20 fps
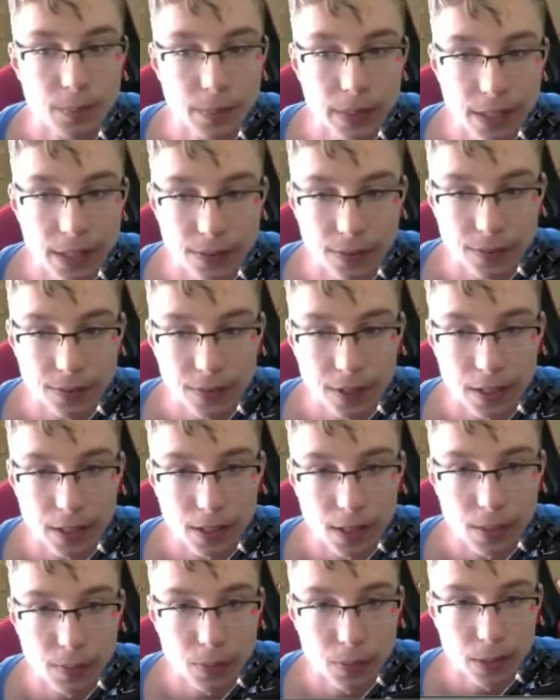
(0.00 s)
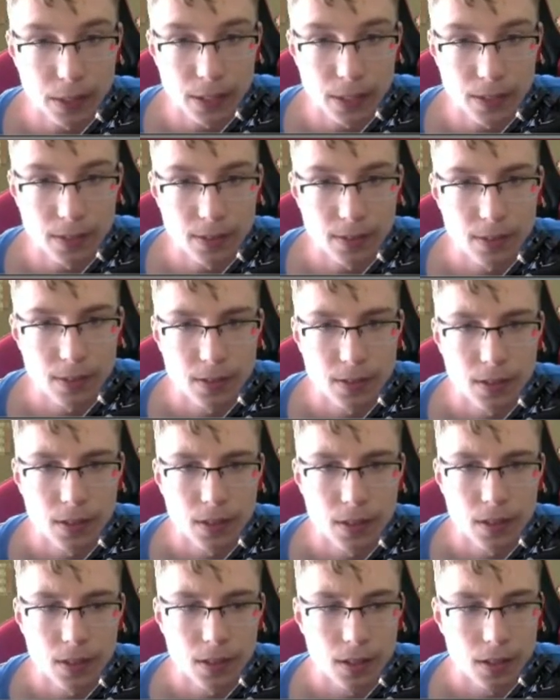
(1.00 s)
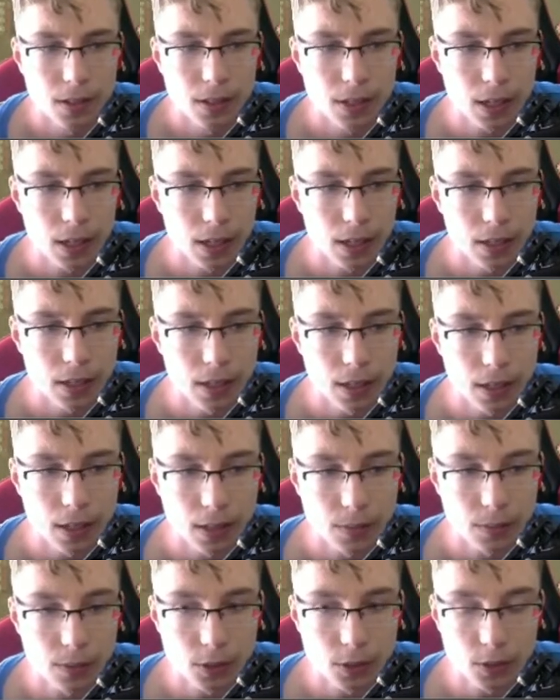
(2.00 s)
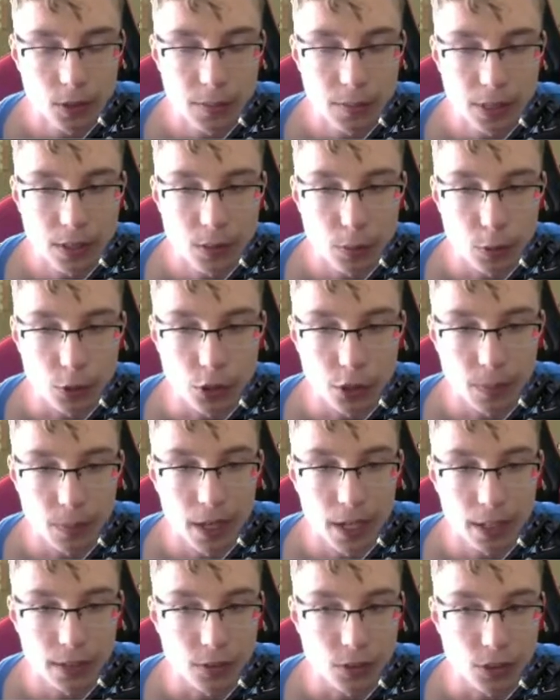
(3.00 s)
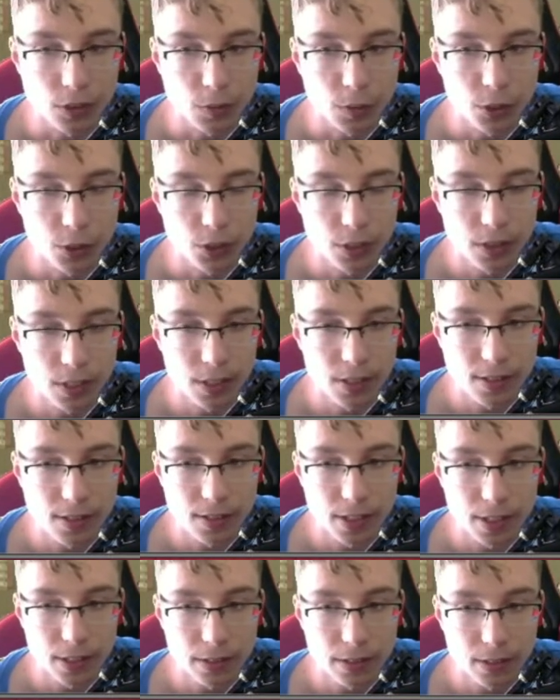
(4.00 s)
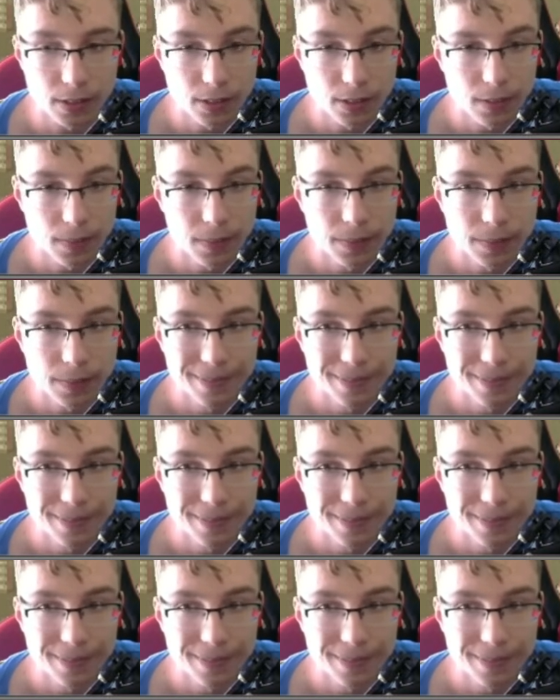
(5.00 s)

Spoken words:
being fed up in this. We're gonna be switching back to switches in a second.